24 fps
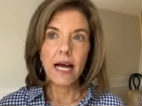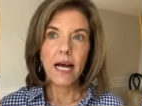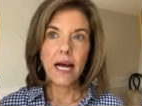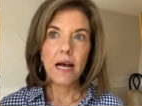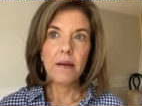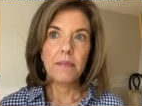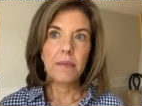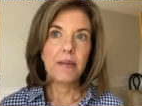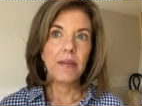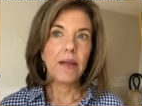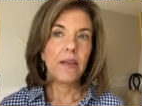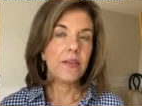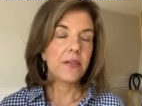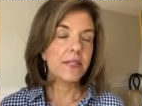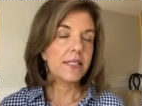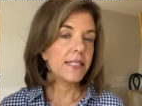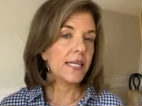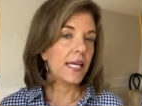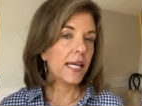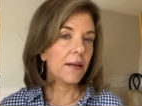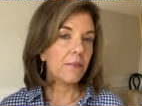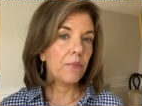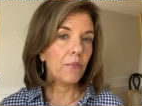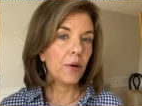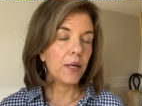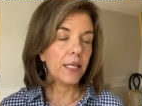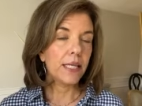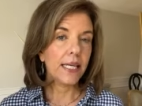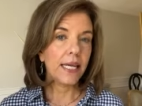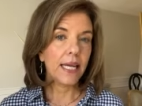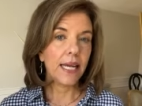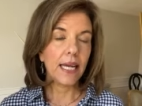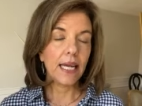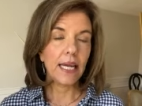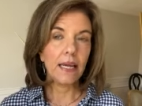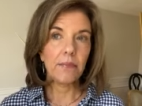Um, and then the same one
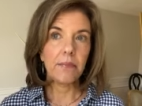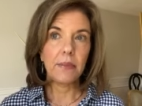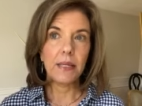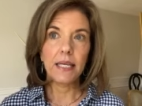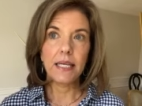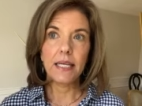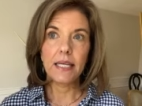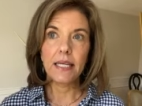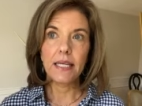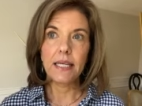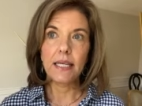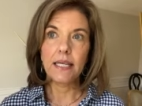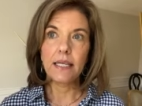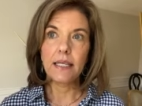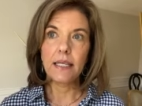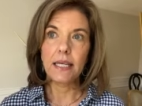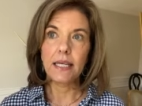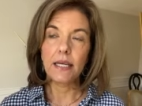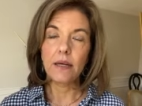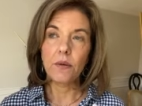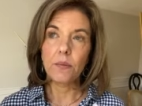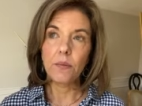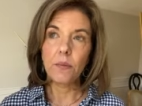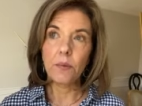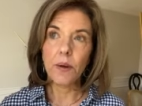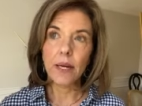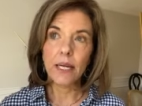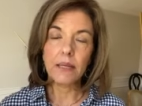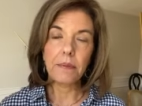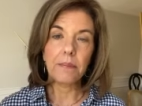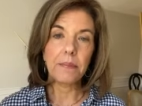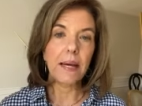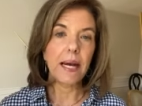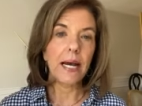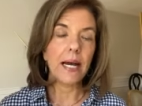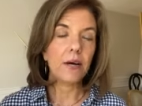came in like a
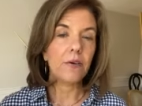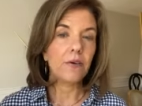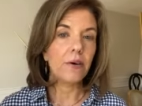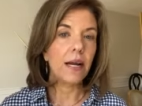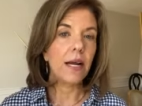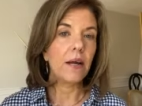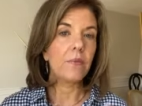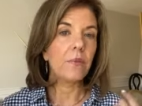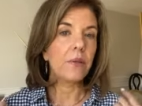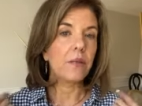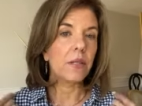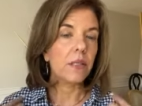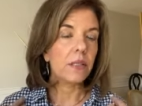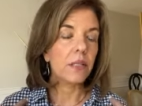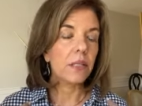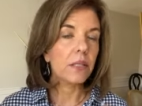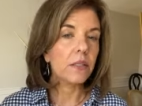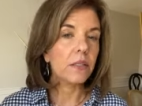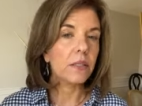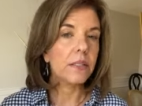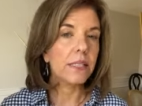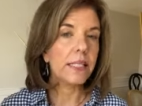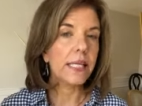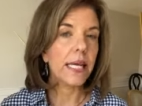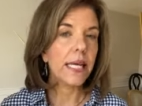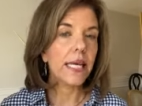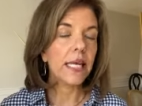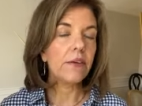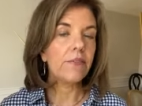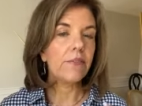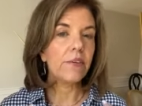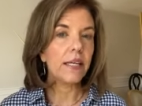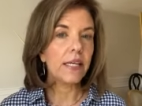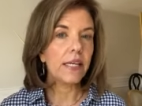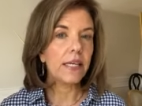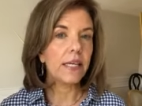white background with a little
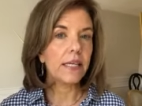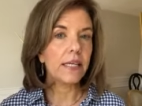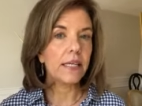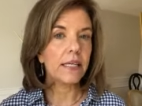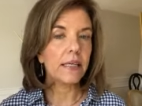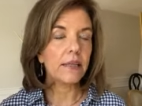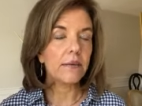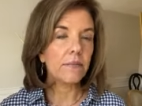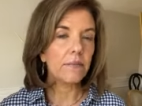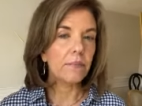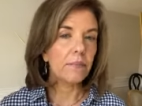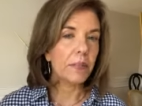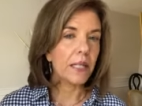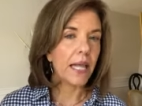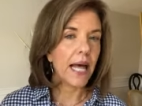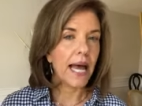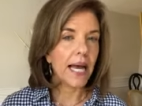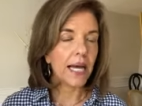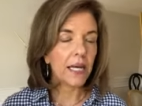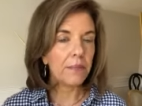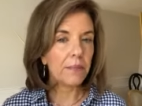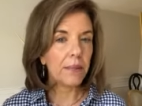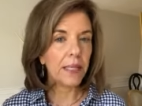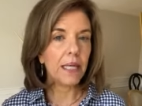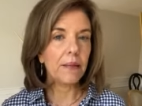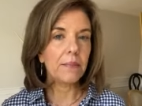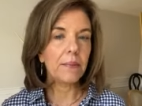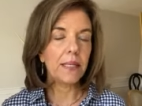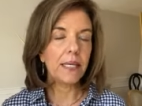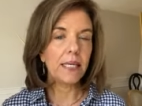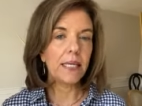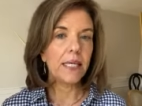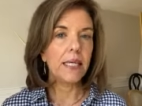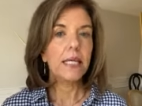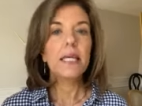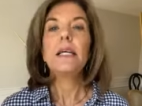navy and black
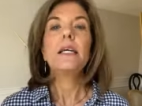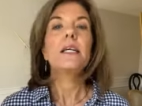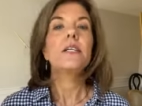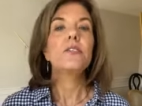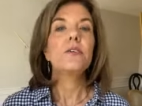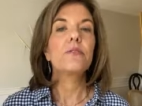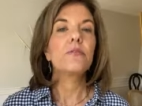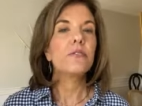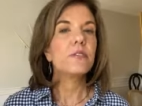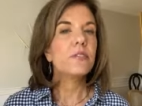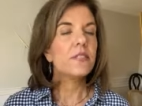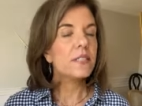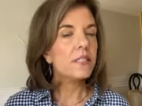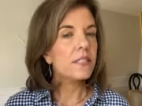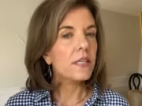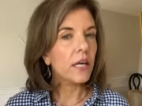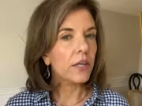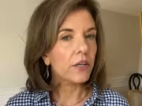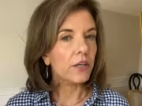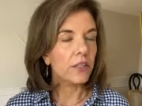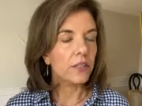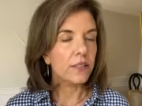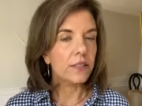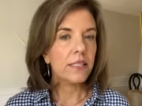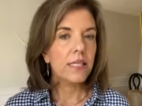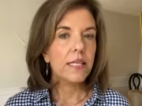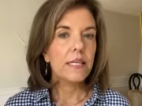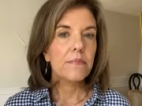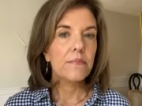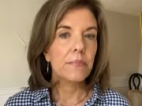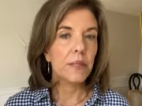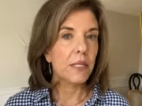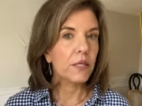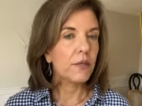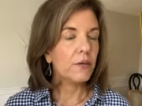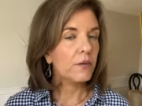maybe. So subtle,
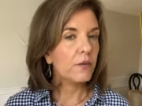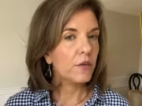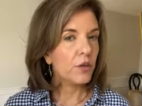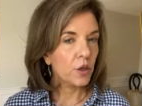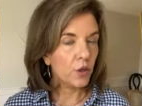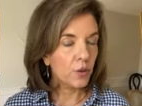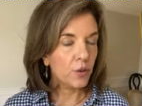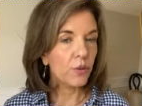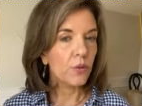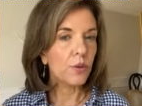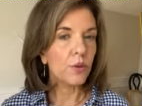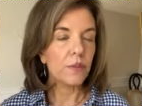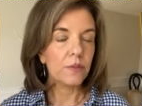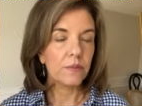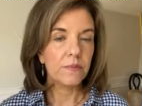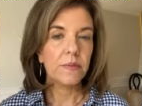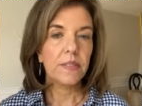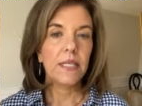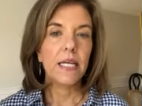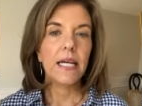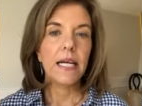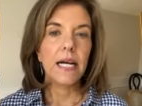but cool.